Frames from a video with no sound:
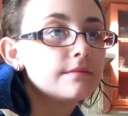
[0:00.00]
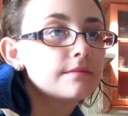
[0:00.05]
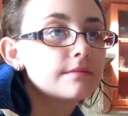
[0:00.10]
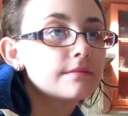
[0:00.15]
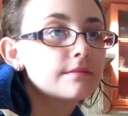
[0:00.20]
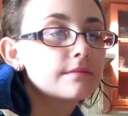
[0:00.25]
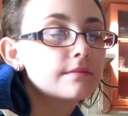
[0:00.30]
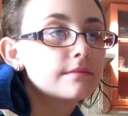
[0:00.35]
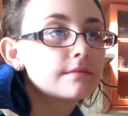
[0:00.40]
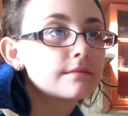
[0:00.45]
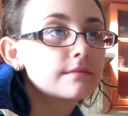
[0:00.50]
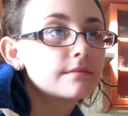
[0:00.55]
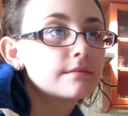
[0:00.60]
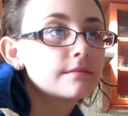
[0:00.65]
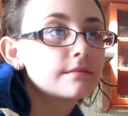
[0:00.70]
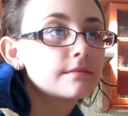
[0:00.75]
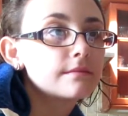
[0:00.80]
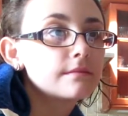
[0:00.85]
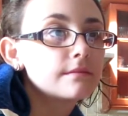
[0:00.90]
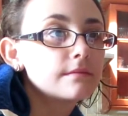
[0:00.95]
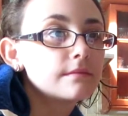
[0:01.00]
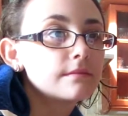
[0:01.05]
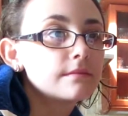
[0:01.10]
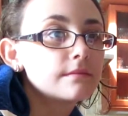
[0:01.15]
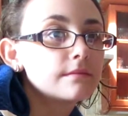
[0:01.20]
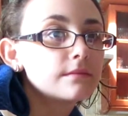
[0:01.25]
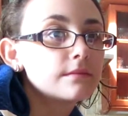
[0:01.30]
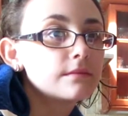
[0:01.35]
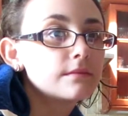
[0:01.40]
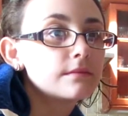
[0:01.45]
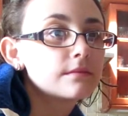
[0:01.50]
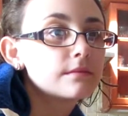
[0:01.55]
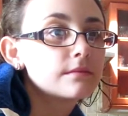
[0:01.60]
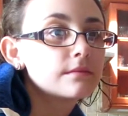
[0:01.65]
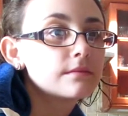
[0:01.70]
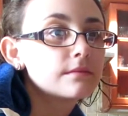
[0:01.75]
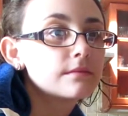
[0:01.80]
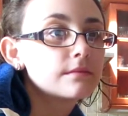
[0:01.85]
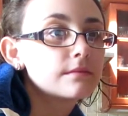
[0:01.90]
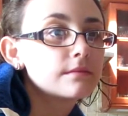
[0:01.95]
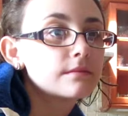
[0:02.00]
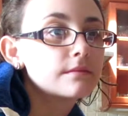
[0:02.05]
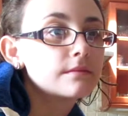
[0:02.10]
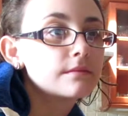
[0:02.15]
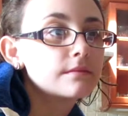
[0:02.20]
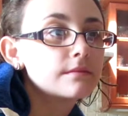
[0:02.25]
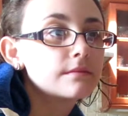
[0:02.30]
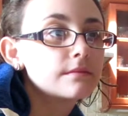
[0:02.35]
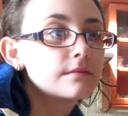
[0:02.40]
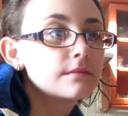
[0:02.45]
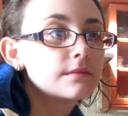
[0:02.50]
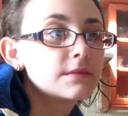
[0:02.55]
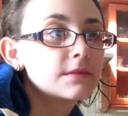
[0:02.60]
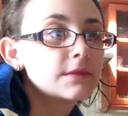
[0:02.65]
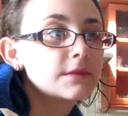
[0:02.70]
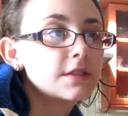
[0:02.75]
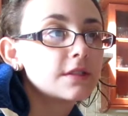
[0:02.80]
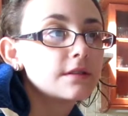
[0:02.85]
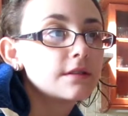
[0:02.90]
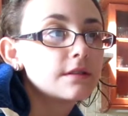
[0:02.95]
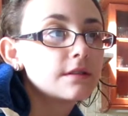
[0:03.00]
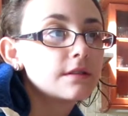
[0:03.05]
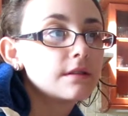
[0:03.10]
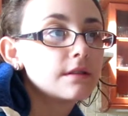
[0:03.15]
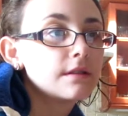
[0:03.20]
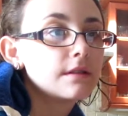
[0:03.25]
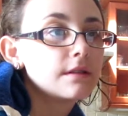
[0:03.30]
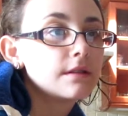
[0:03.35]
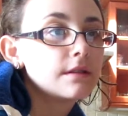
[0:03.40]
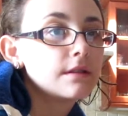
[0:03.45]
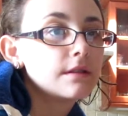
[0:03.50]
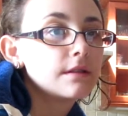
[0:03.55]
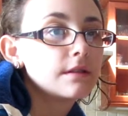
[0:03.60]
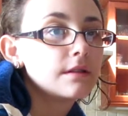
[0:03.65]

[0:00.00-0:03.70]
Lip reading: Nobody speaks.